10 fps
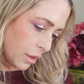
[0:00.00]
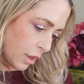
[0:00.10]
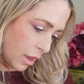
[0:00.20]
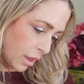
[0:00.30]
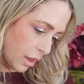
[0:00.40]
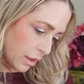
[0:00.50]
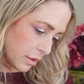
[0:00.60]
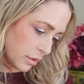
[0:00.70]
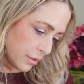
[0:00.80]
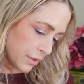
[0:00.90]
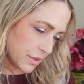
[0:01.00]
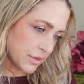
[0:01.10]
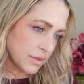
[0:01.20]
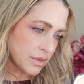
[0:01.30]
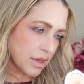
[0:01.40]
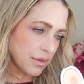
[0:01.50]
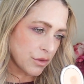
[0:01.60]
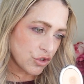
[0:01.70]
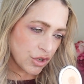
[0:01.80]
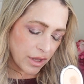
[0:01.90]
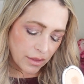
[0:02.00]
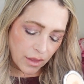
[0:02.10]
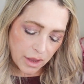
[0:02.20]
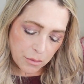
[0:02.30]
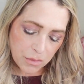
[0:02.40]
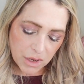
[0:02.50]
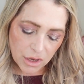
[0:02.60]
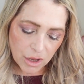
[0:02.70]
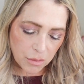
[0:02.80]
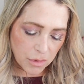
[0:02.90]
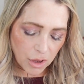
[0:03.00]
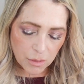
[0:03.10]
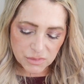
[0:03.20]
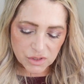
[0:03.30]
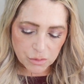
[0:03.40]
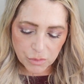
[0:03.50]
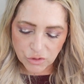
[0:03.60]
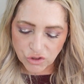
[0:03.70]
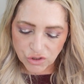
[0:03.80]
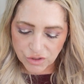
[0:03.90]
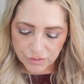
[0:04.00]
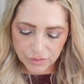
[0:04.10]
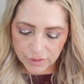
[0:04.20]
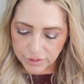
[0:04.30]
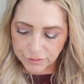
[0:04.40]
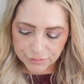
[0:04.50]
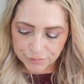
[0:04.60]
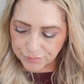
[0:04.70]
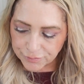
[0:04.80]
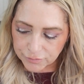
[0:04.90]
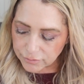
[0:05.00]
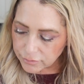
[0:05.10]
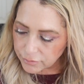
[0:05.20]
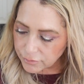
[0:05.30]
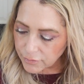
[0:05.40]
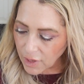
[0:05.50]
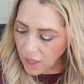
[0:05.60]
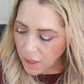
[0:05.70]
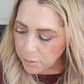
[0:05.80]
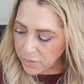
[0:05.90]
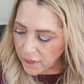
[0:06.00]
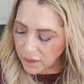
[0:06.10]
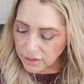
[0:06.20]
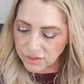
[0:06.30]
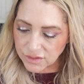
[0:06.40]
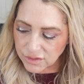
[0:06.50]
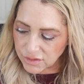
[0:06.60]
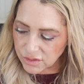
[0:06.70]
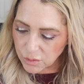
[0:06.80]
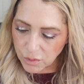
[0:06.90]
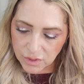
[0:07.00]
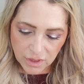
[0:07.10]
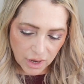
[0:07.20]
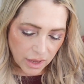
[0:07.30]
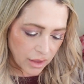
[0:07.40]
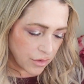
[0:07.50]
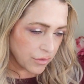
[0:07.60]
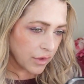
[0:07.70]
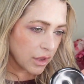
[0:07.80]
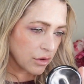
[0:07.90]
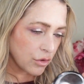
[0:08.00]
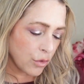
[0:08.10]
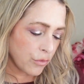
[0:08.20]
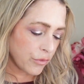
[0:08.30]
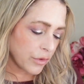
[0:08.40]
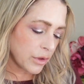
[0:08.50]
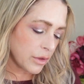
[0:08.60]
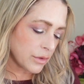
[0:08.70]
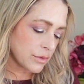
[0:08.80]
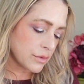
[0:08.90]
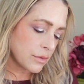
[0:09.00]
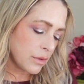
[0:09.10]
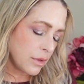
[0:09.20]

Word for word: And this is in the shade Light Medium. It comes in a bunch of different compacts. This is the one that I have, kind of no frills.